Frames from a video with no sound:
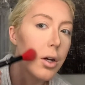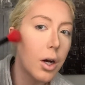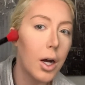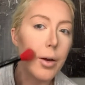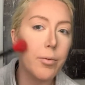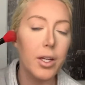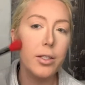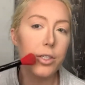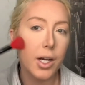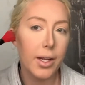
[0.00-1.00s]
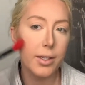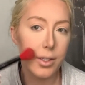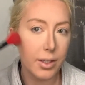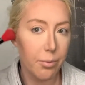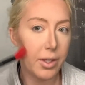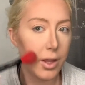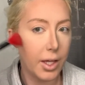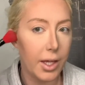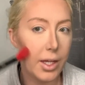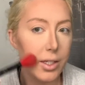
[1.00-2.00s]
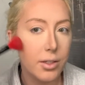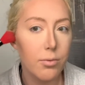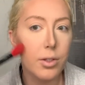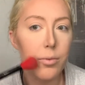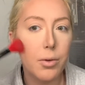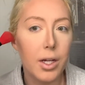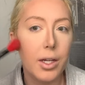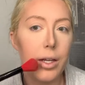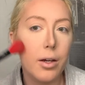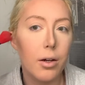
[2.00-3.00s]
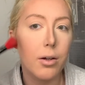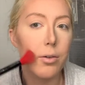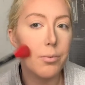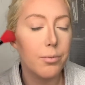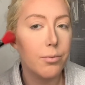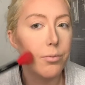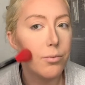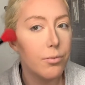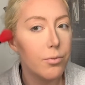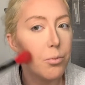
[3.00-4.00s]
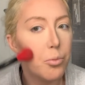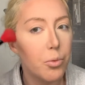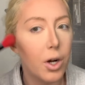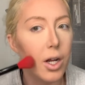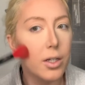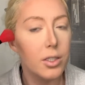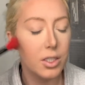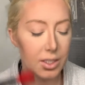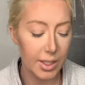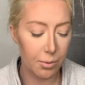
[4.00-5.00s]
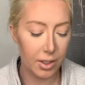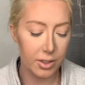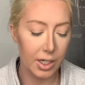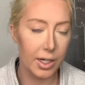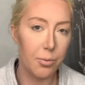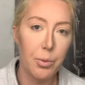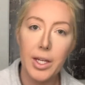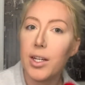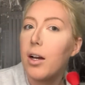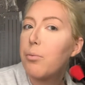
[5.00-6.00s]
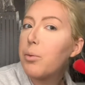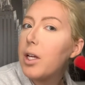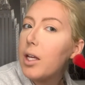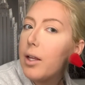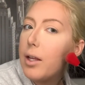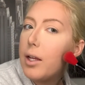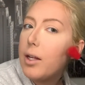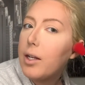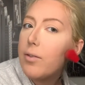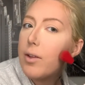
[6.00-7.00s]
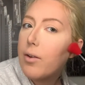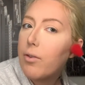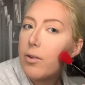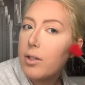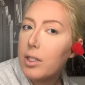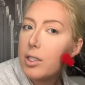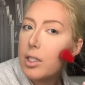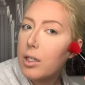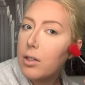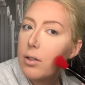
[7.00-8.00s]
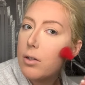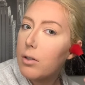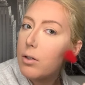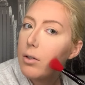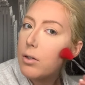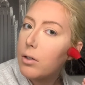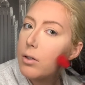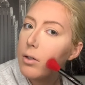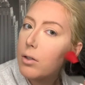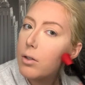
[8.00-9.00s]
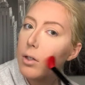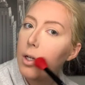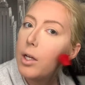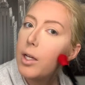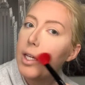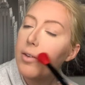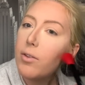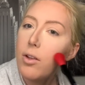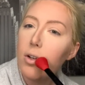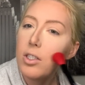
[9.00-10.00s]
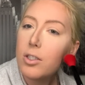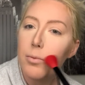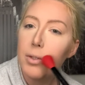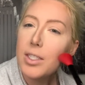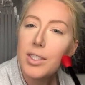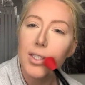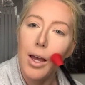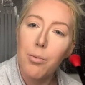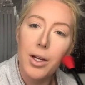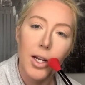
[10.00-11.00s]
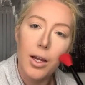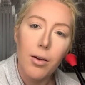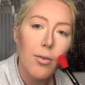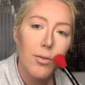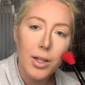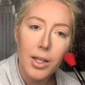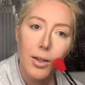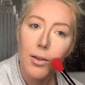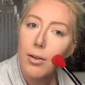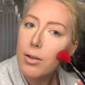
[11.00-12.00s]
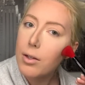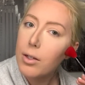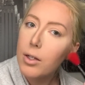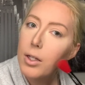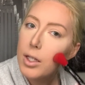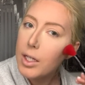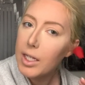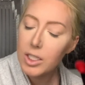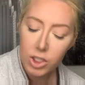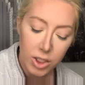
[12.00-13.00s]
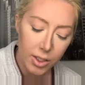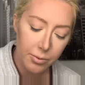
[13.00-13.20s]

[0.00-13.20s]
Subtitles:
I'm like trying to like be light-handed with my brush, because I'm not trying to pick up any of that foundation. Even though it should be set by now, like, it shouldn't